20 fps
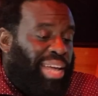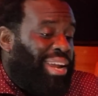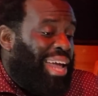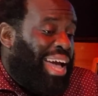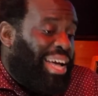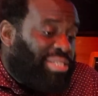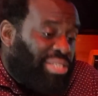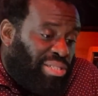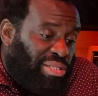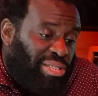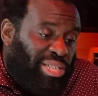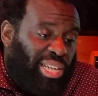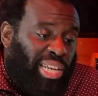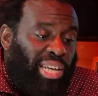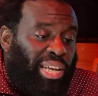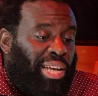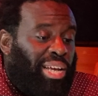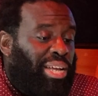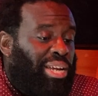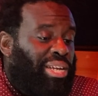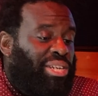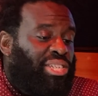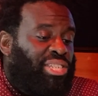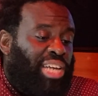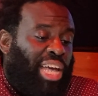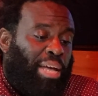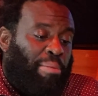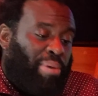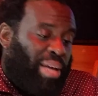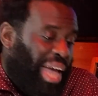Esther Dean and
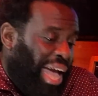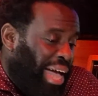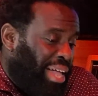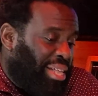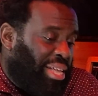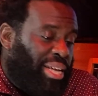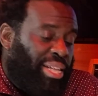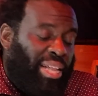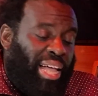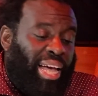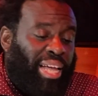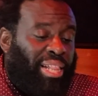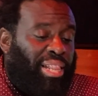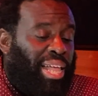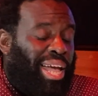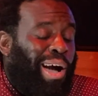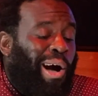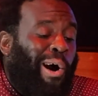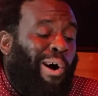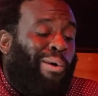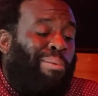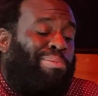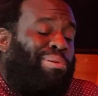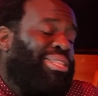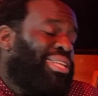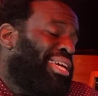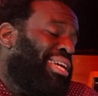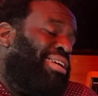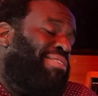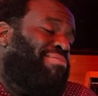Shane Galley. Like, they all
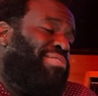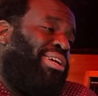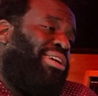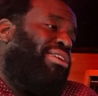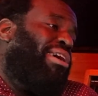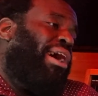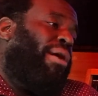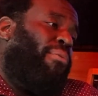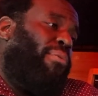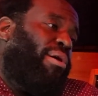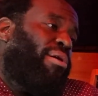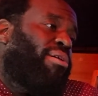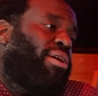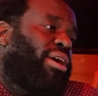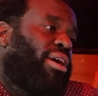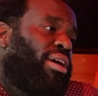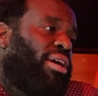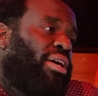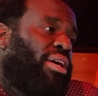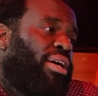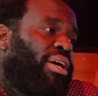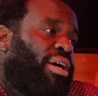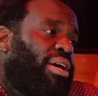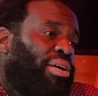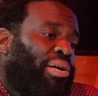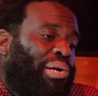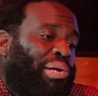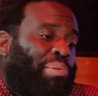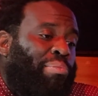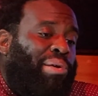believed in our work. Yeah. You
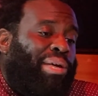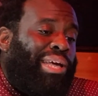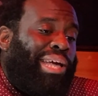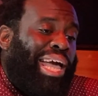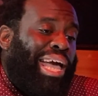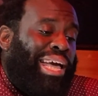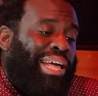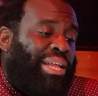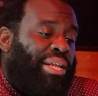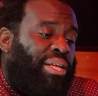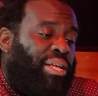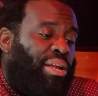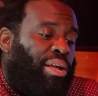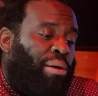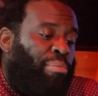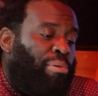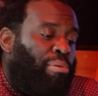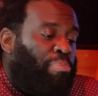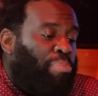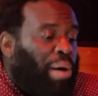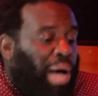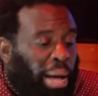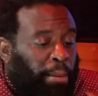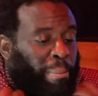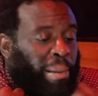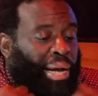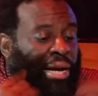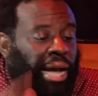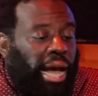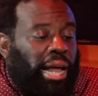know what I mean? And, I'm going to pop
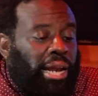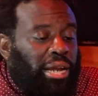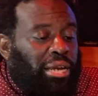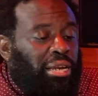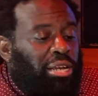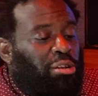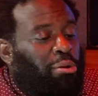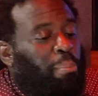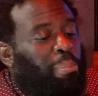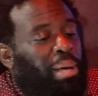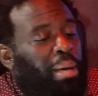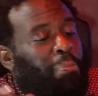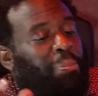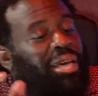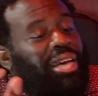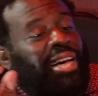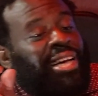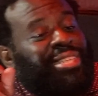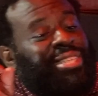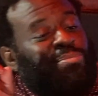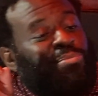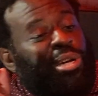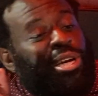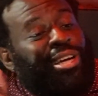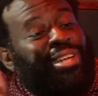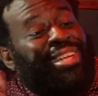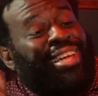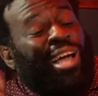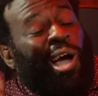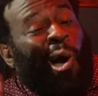my collar a little bit because we are
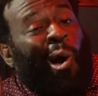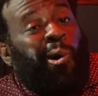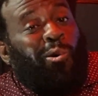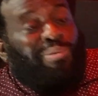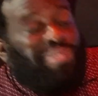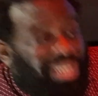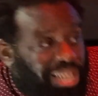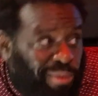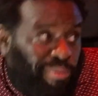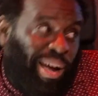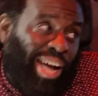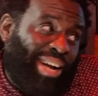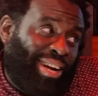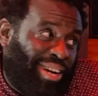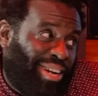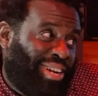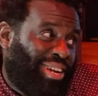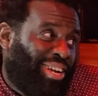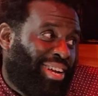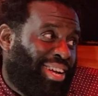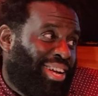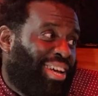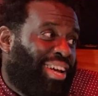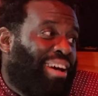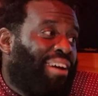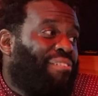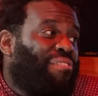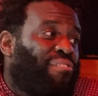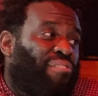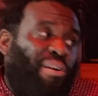the only record
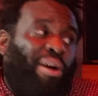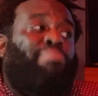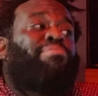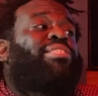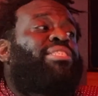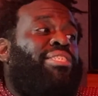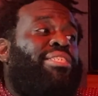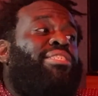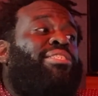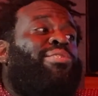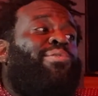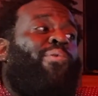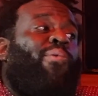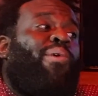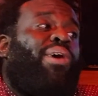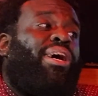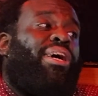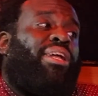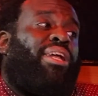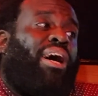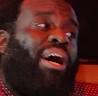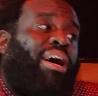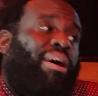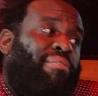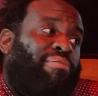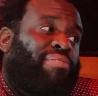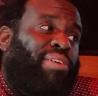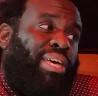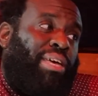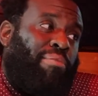from season 1
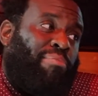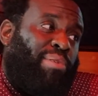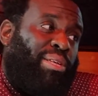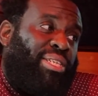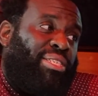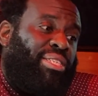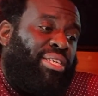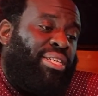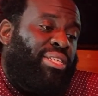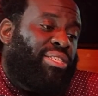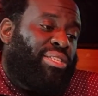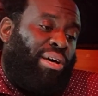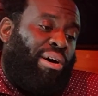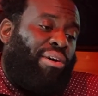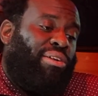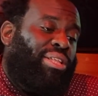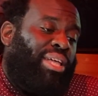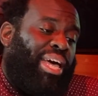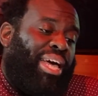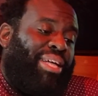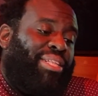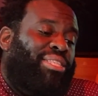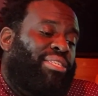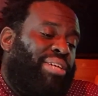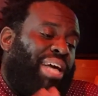of MEC Songland to